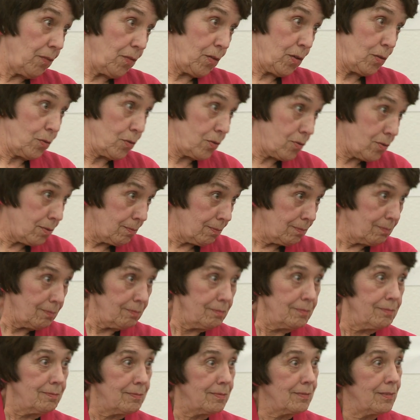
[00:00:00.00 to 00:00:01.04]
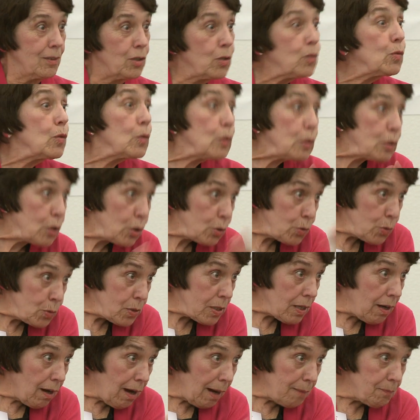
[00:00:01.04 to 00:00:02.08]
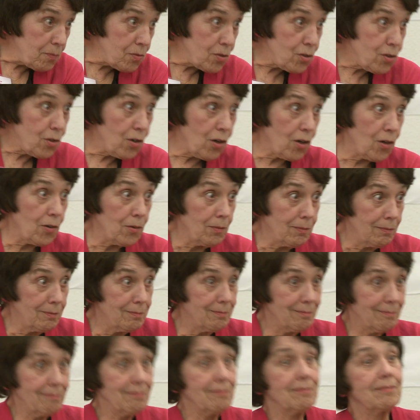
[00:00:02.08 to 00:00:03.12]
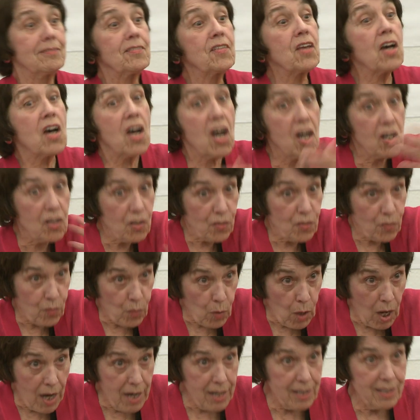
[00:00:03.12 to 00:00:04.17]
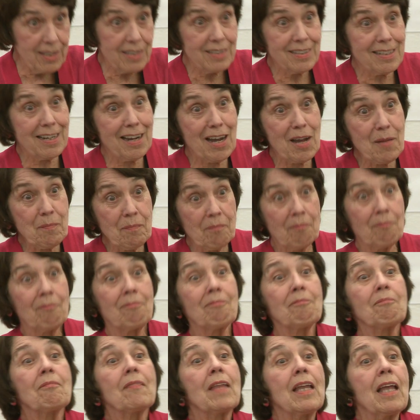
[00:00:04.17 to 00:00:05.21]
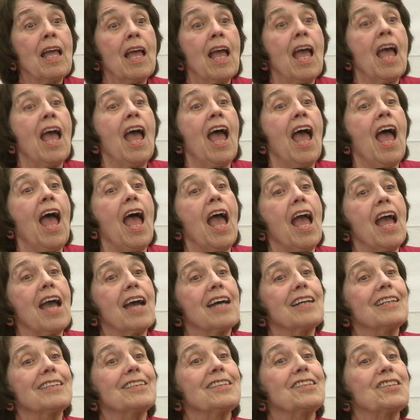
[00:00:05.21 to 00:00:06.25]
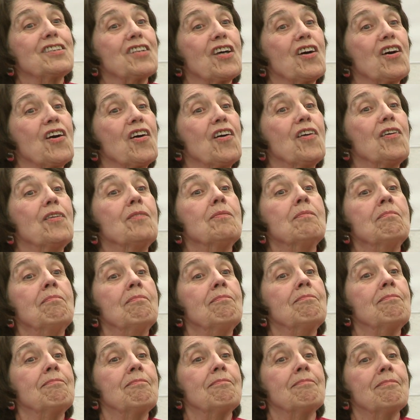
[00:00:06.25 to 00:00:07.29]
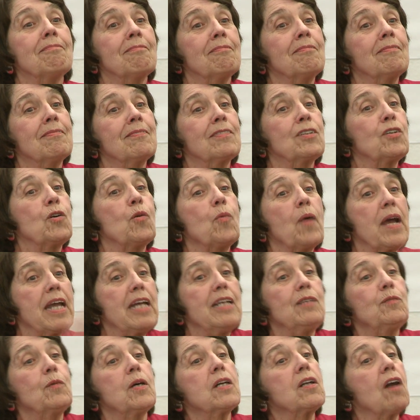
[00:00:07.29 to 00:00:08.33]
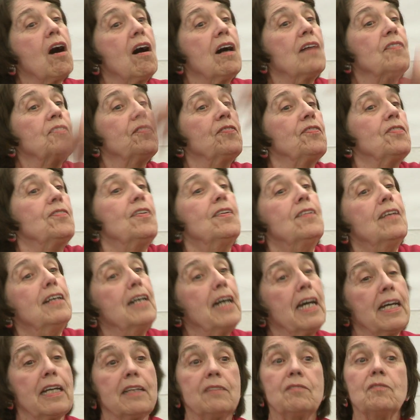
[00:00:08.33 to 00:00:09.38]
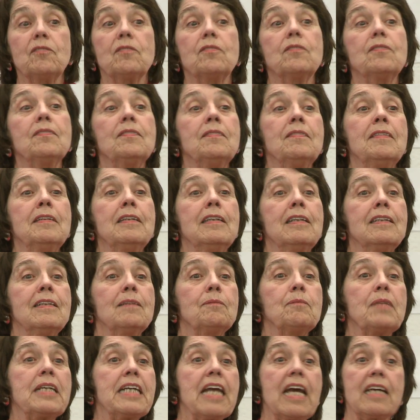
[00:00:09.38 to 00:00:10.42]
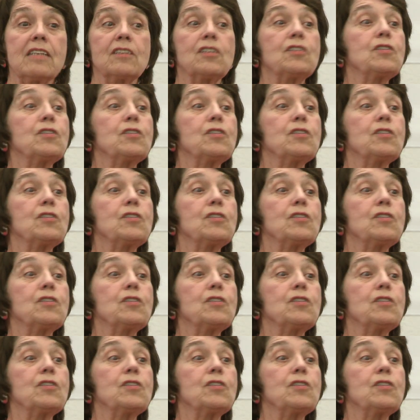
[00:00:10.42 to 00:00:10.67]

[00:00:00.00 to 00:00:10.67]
of those cool dude types, you know, the hunk variety type. And so Gwain went off and began to